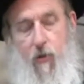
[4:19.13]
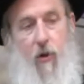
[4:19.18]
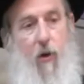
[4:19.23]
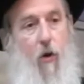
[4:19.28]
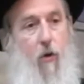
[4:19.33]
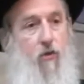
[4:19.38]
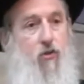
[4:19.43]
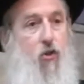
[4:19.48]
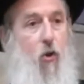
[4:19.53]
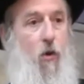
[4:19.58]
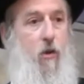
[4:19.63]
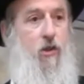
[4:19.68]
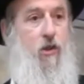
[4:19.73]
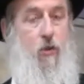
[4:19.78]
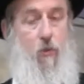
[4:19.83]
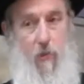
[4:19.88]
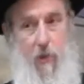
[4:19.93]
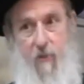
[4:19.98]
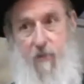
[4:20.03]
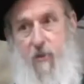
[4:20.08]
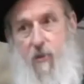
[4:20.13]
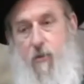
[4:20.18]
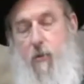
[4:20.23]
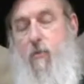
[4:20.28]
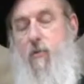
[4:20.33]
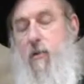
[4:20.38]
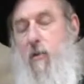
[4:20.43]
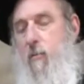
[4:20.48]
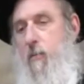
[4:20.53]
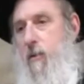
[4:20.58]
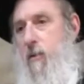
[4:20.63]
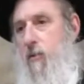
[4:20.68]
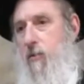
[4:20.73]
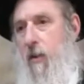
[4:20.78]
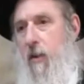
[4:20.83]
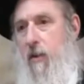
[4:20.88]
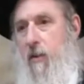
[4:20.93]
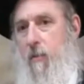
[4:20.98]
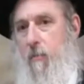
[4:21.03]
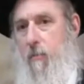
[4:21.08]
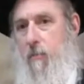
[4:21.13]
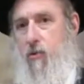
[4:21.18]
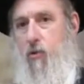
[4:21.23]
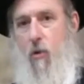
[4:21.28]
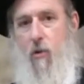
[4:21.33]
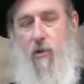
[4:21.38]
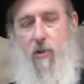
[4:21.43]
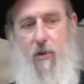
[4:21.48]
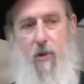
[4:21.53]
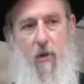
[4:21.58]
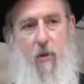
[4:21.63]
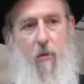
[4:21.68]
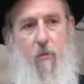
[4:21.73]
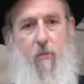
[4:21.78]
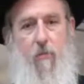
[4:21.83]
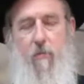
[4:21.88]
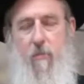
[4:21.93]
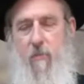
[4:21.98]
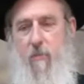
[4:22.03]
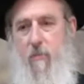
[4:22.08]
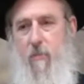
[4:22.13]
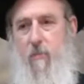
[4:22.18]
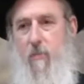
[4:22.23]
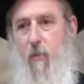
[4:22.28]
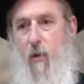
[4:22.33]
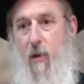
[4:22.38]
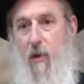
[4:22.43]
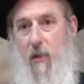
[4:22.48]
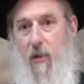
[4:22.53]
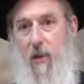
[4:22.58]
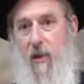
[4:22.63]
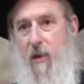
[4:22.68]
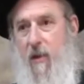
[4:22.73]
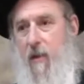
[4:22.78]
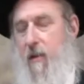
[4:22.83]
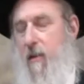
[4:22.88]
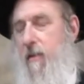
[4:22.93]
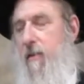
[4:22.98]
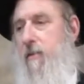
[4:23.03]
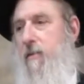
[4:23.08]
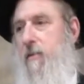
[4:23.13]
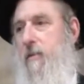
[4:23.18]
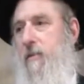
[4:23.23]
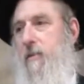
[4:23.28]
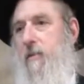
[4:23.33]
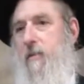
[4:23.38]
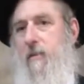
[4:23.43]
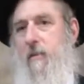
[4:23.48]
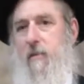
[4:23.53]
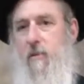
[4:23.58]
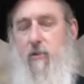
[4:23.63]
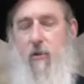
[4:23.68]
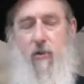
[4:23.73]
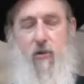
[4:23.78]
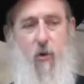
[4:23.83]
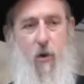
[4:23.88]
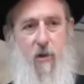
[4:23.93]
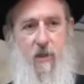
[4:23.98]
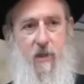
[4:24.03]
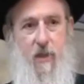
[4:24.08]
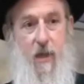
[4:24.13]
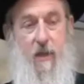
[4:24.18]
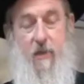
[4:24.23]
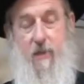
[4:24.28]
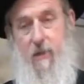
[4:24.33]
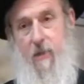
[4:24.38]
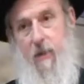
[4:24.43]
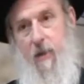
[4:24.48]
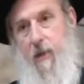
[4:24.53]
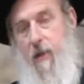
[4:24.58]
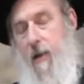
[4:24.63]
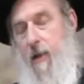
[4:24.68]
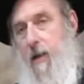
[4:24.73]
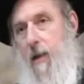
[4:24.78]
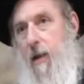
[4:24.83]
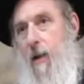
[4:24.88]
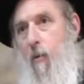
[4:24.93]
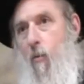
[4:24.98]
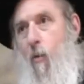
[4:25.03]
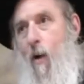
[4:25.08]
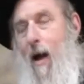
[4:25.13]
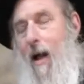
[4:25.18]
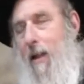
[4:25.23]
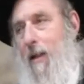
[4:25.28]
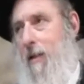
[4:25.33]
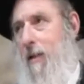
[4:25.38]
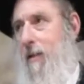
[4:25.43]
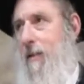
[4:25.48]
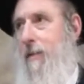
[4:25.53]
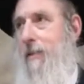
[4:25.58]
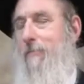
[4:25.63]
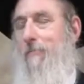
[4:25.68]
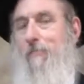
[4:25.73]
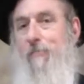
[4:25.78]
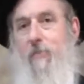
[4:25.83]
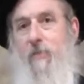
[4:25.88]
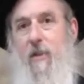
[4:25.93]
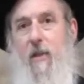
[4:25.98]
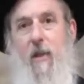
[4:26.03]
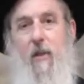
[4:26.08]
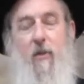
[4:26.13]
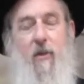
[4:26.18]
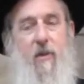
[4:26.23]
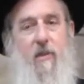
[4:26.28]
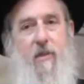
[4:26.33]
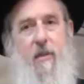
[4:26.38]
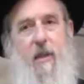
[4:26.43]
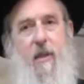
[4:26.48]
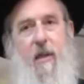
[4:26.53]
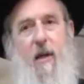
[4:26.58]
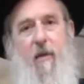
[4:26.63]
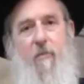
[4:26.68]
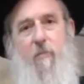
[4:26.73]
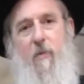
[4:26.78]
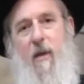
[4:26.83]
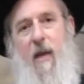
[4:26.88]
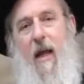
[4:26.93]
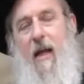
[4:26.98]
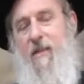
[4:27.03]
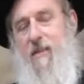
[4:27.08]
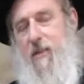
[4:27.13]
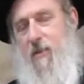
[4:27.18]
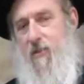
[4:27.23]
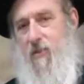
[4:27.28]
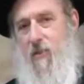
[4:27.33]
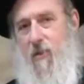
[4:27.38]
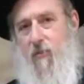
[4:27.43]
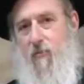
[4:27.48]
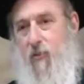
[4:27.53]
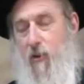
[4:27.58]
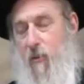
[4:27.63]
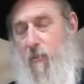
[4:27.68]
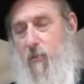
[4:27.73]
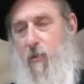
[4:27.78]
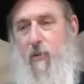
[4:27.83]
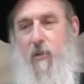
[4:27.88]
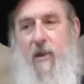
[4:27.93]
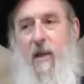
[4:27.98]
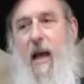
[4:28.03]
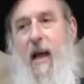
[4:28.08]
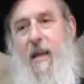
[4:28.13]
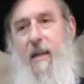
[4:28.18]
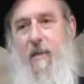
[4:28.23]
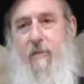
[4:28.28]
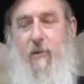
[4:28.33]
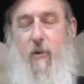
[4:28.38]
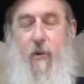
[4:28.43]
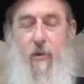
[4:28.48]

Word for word: So you go to George, who lives in Jerusalem, and you say to him, George, you know, what do you think? So George says, Well, the city government hasn't affirmed or denied it.